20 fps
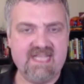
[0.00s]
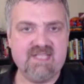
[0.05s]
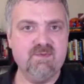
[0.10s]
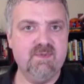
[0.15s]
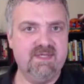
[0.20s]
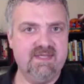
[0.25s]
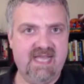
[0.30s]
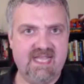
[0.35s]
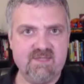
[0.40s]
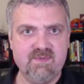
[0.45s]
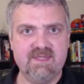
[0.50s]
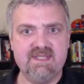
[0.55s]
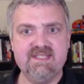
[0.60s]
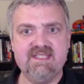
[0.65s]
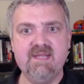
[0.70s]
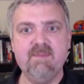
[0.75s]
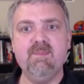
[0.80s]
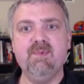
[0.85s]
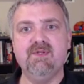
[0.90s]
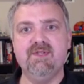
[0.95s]
That's
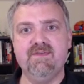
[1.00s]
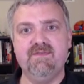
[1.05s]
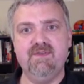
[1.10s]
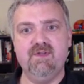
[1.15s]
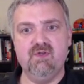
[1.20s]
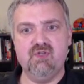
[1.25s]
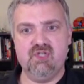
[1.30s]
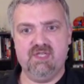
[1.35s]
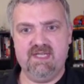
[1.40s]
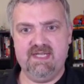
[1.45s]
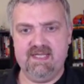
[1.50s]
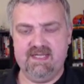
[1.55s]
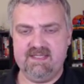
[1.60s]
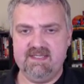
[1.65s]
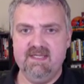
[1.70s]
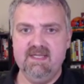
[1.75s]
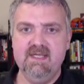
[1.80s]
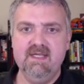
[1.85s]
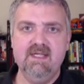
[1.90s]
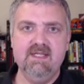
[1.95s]
what simple diffusion
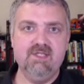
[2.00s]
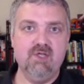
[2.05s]
is.